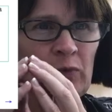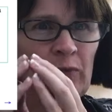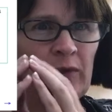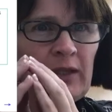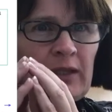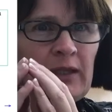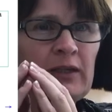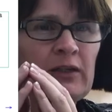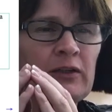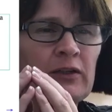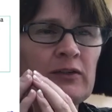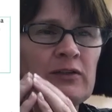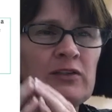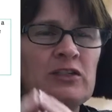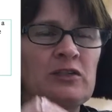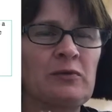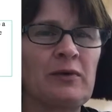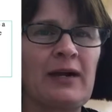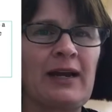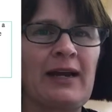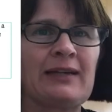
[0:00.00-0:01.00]
really close
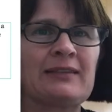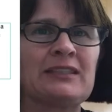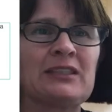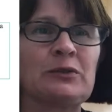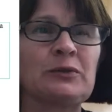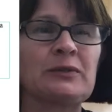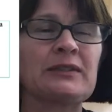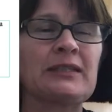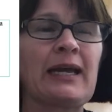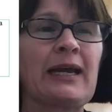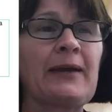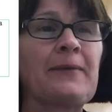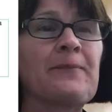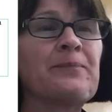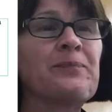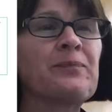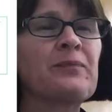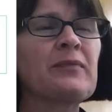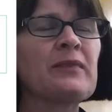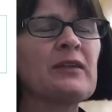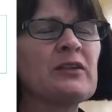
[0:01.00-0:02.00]
to where x equals a.
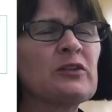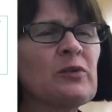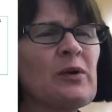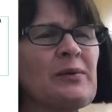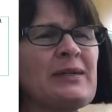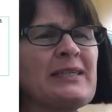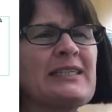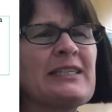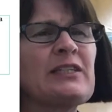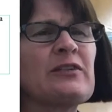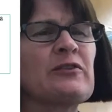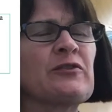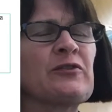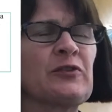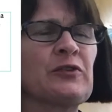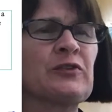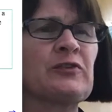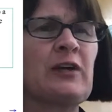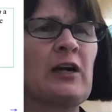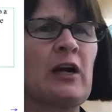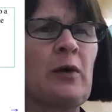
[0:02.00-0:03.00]
That's what we did in those
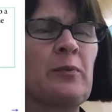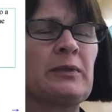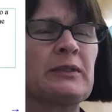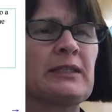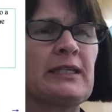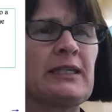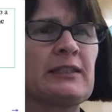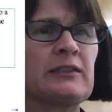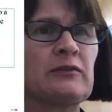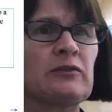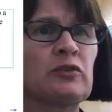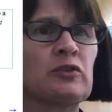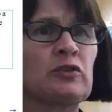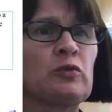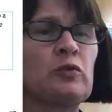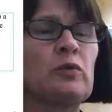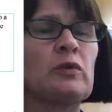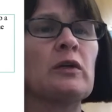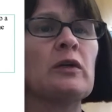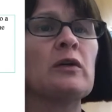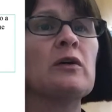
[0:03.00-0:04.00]
first couple of days of
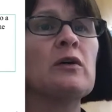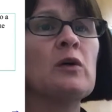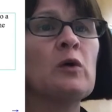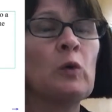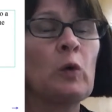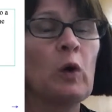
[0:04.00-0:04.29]
school,